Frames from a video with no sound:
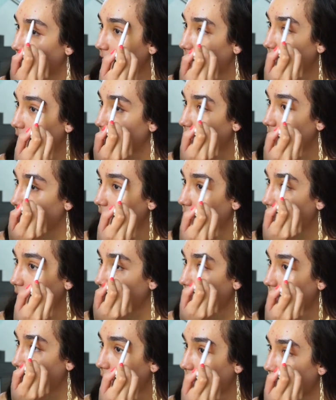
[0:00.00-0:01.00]

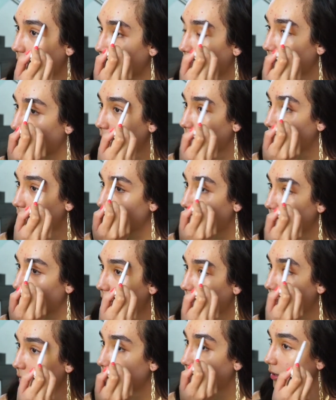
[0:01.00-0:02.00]

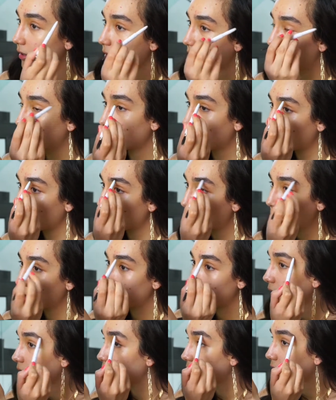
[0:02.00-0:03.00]

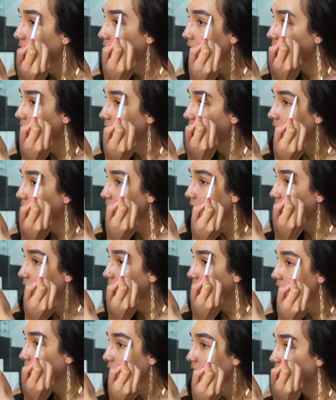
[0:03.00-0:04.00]

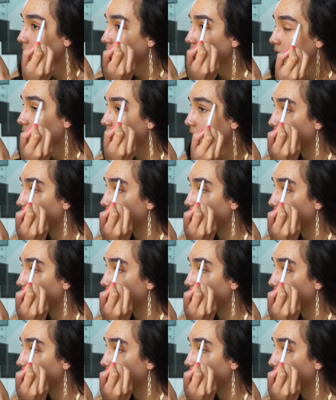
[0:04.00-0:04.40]
(no one is talking)